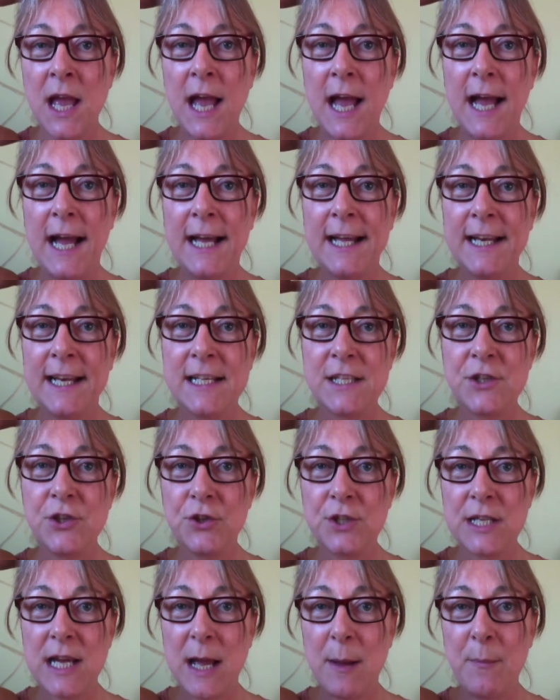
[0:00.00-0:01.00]
And as
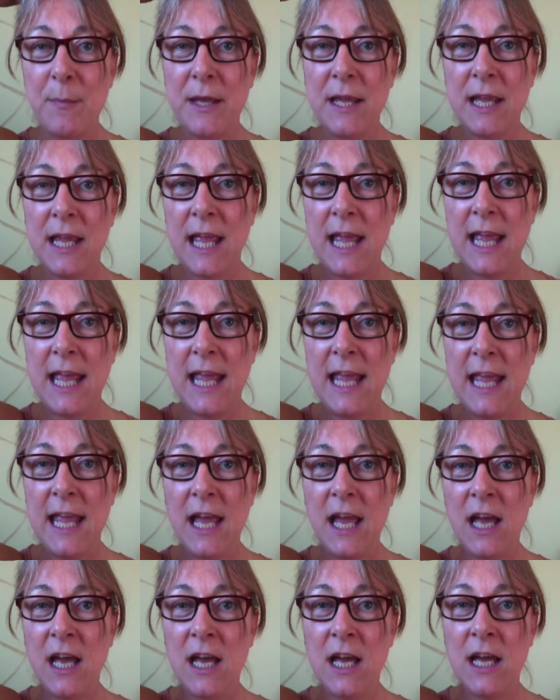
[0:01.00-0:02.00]
you're tapping
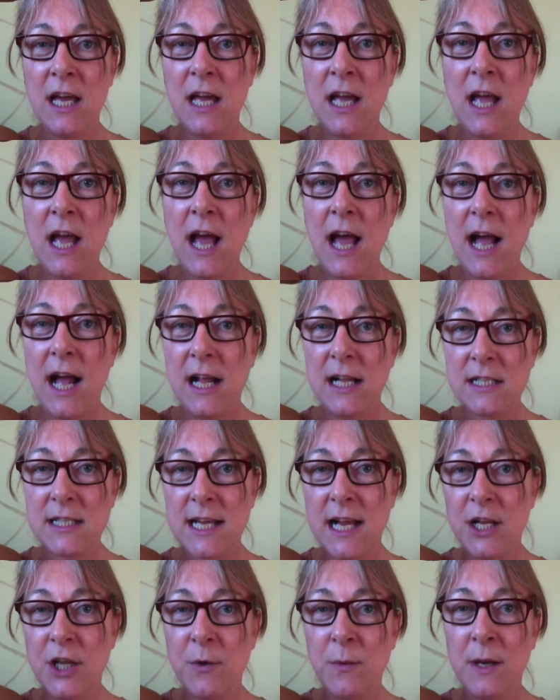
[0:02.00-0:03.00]
here, I'll
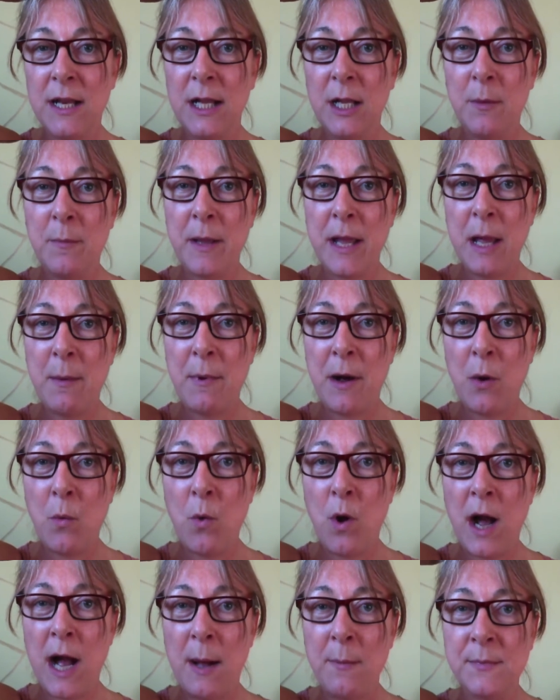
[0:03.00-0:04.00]
tell you a little bit about
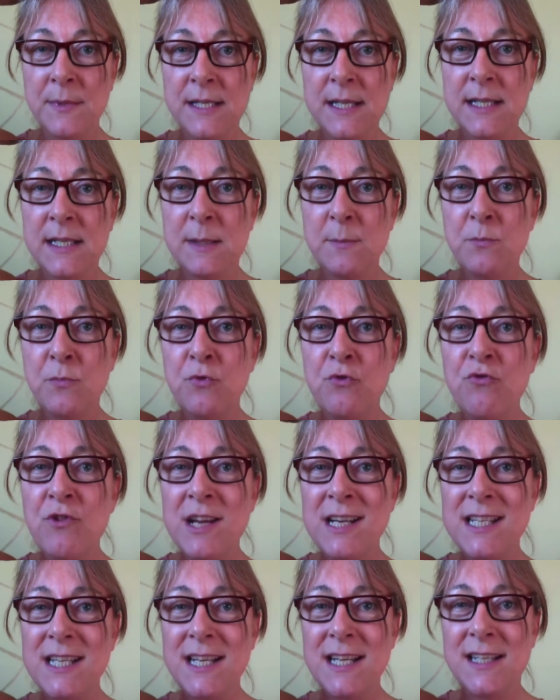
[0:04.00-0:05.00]
what happens. There's a
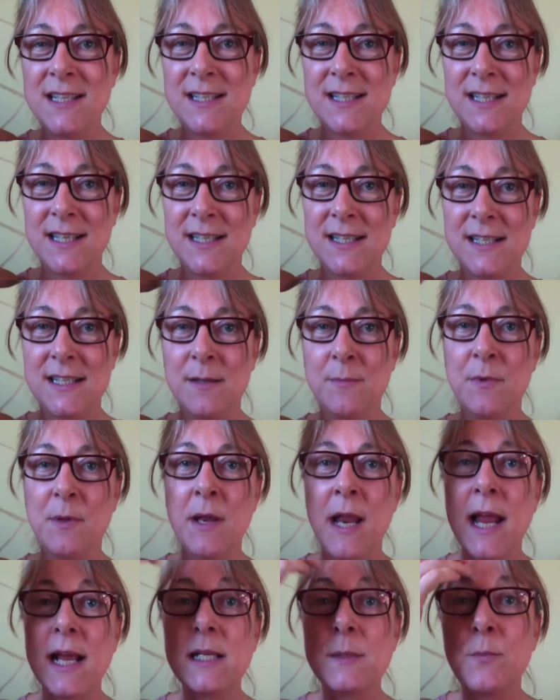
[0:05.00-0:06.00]
meridian system. The
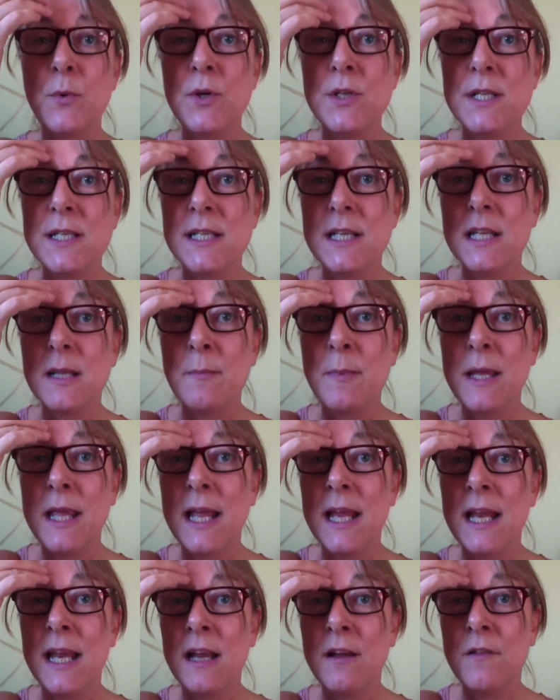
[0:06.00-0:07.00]
next point is at the
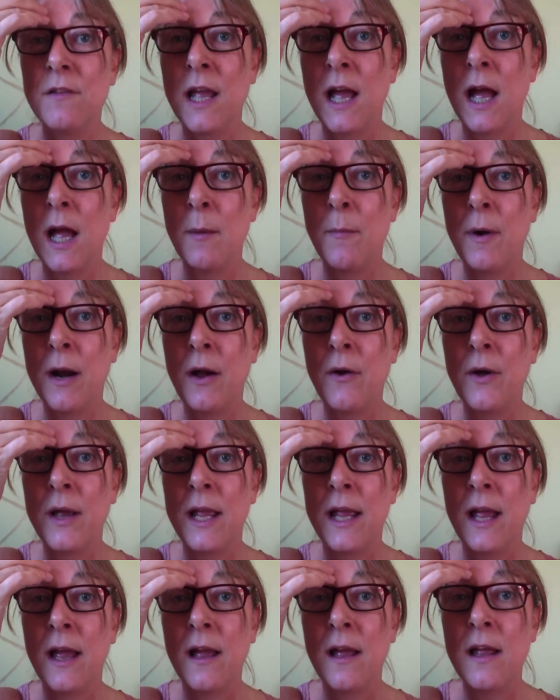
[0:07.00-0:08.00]
beginning of the eyebrow
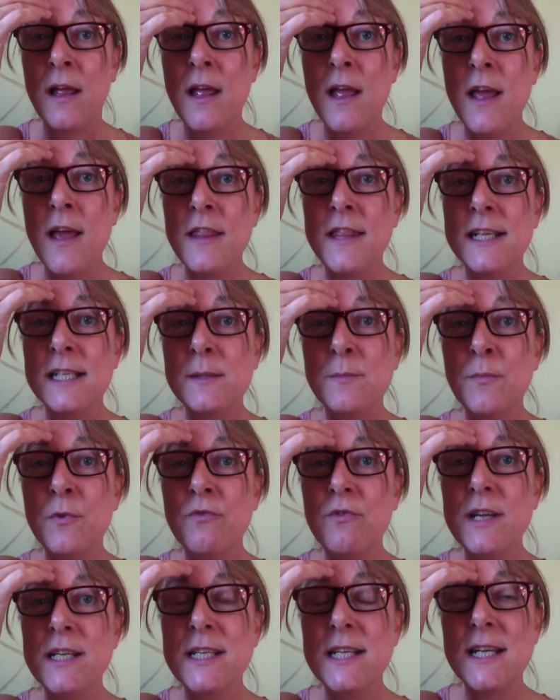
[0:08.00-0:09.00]
here. This
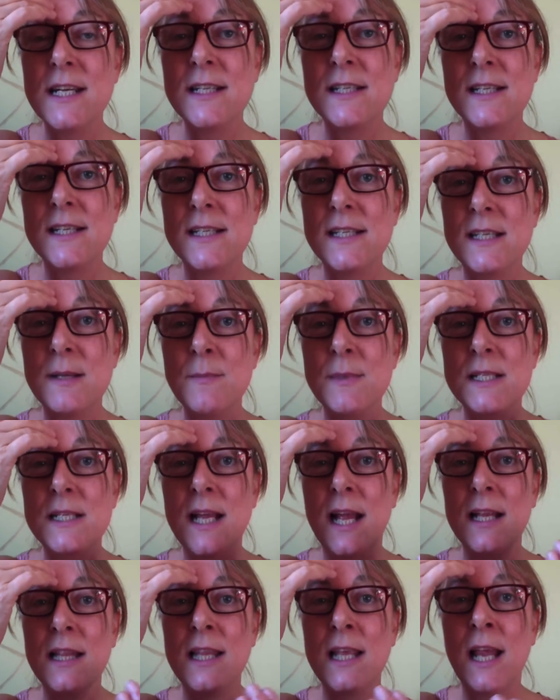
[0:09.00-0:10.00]
meridian system is
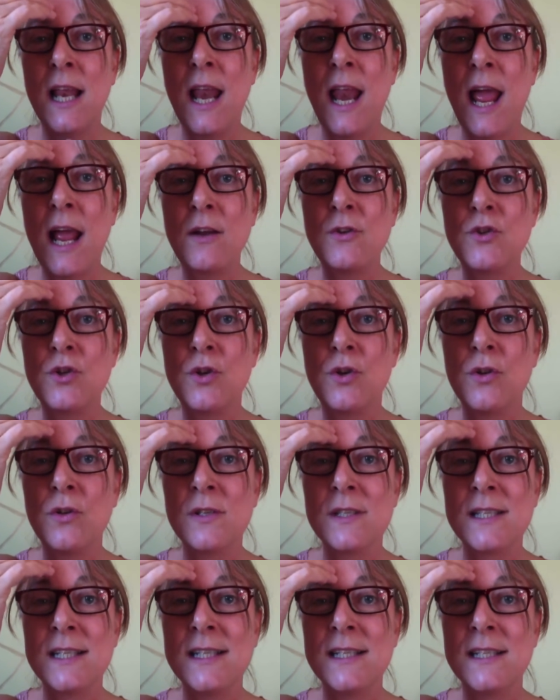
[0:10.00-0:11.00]
like the
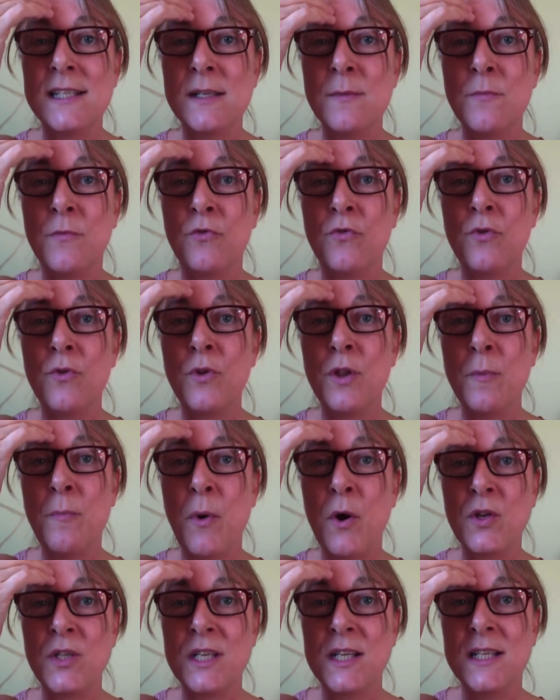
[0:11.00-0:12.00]
electrical system through the
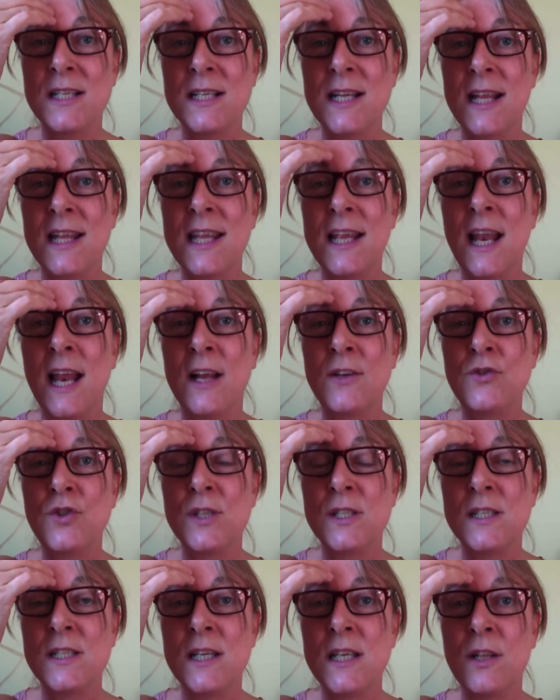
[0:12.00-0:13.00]
body. It's like the
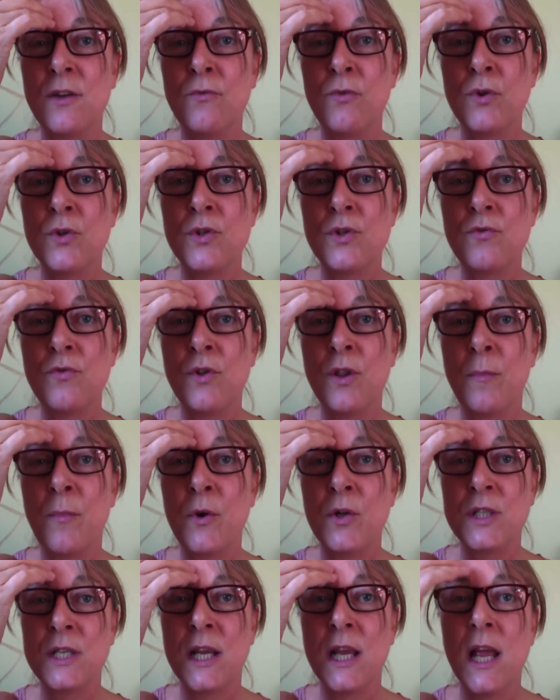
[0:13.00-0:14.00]
electricity that runs through the
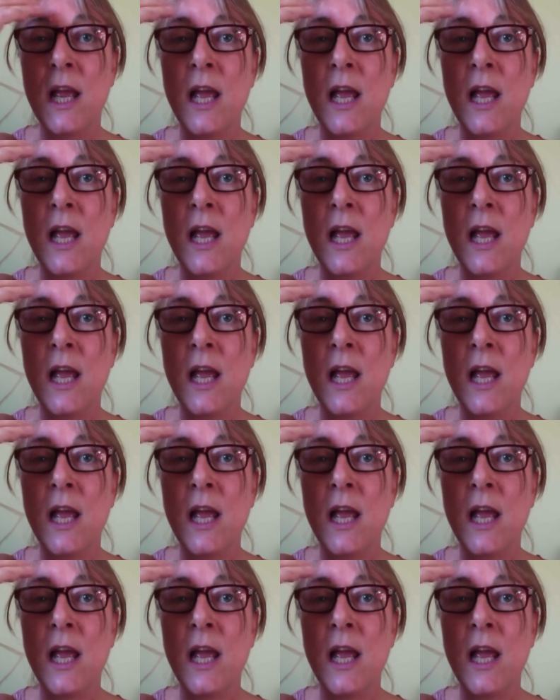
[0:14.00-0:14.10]
body.